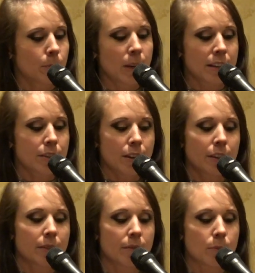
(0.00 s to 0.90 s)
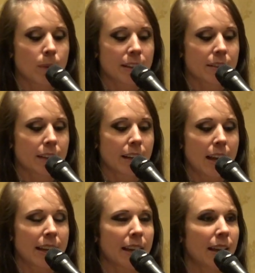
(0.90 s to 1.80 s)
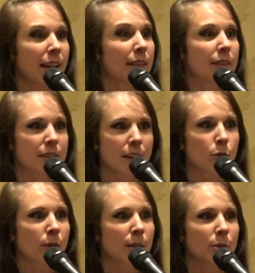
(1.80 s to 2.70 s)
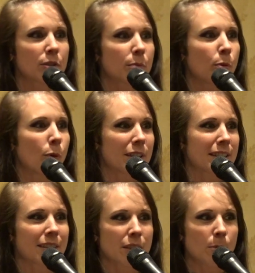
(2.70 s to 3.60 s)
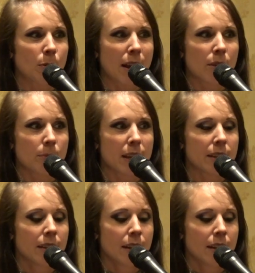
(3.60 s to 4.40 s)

When I started wrestling, I had this incredible support system around me.